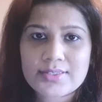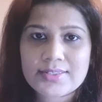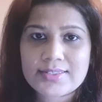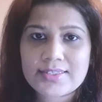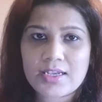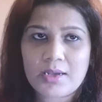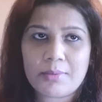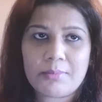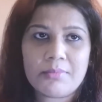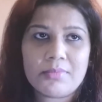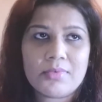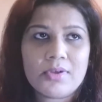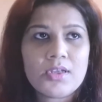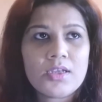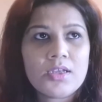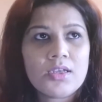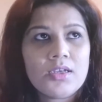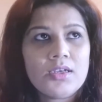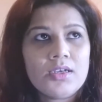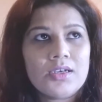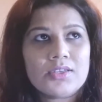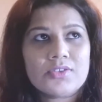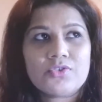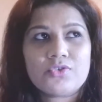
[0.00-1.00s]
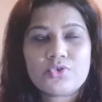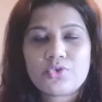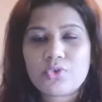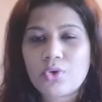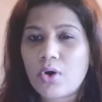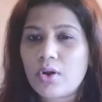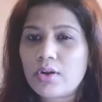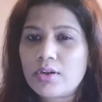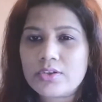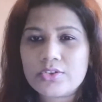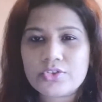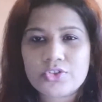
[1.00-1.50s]
some
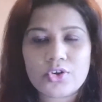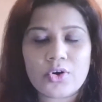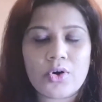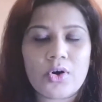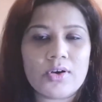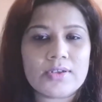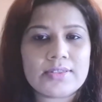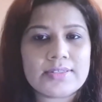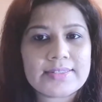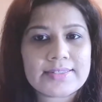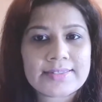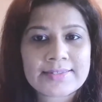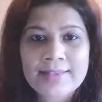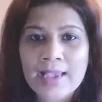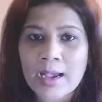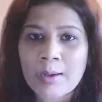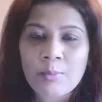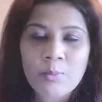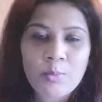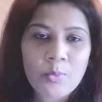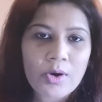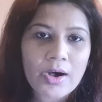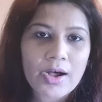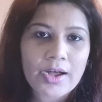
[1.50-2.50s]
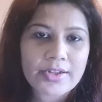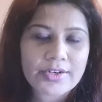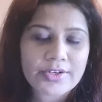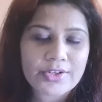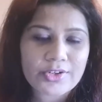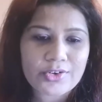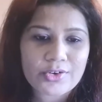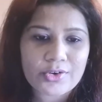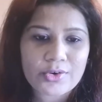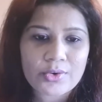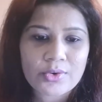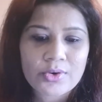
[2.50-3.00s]
astrologer or someone.
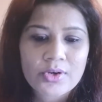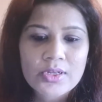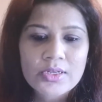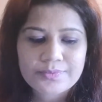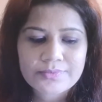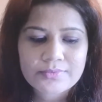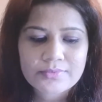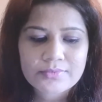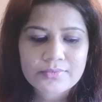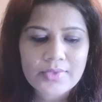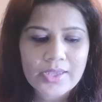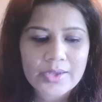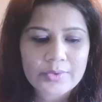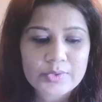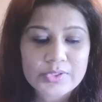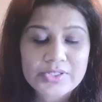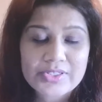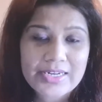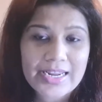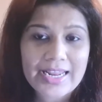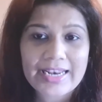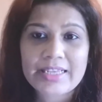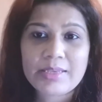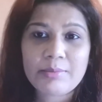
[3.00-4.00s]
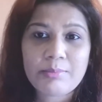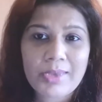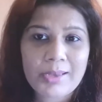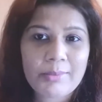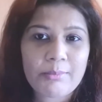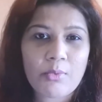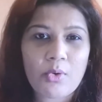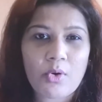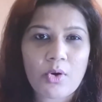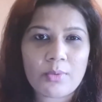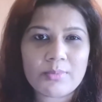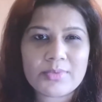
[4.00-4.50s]
I was telling my
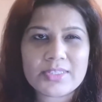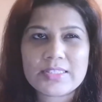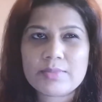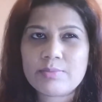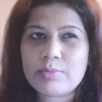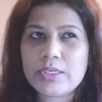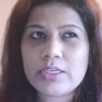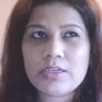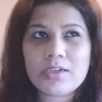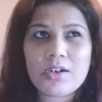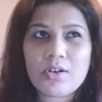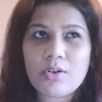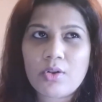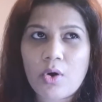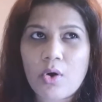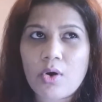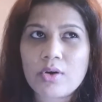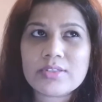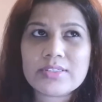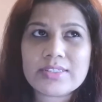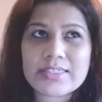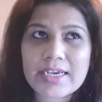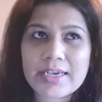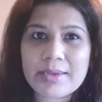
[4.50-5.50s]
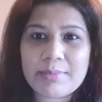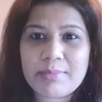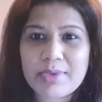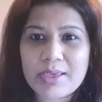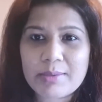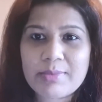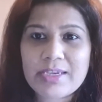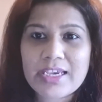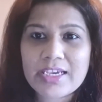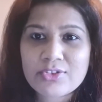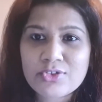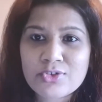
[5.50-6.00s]
mom it's been a long time,
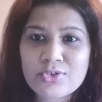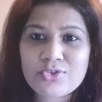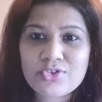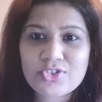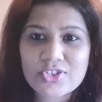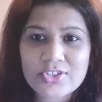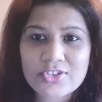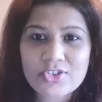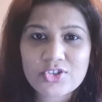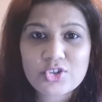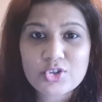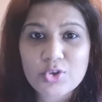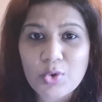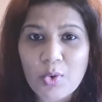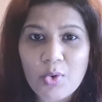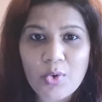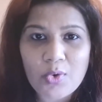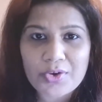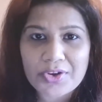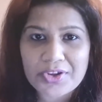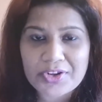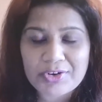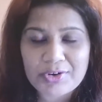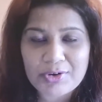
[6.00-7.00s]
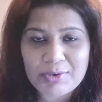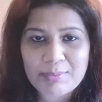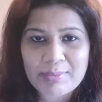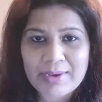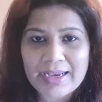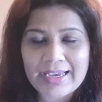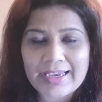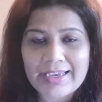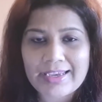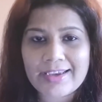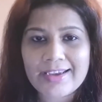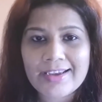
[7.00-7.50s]
maybe I should just show
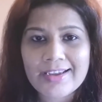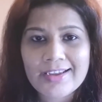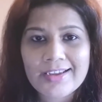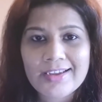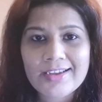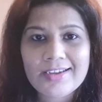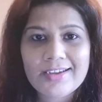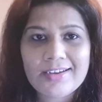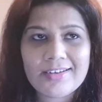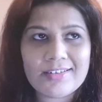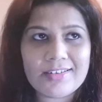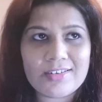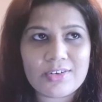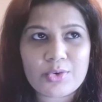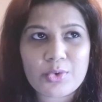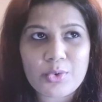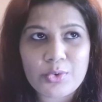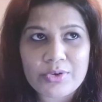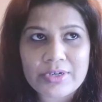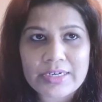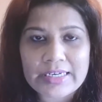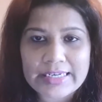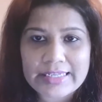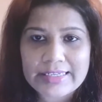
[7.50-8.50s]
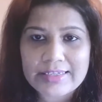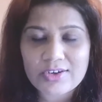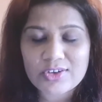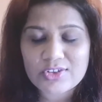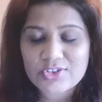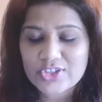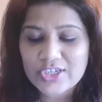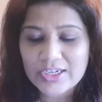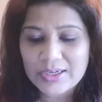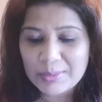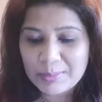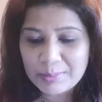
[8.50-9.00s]
my Kundali or
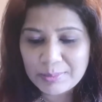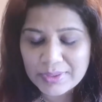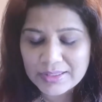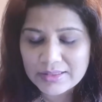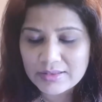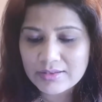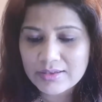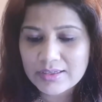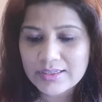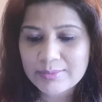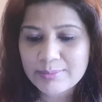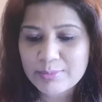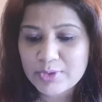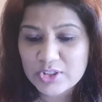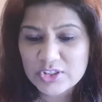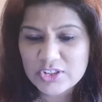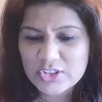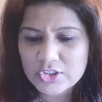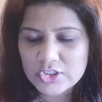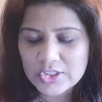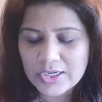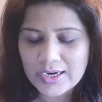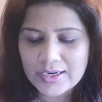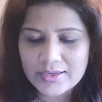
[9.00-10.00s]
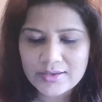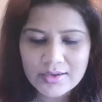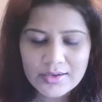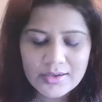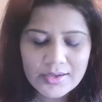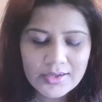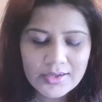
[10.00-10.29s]
Janam Patri birth chart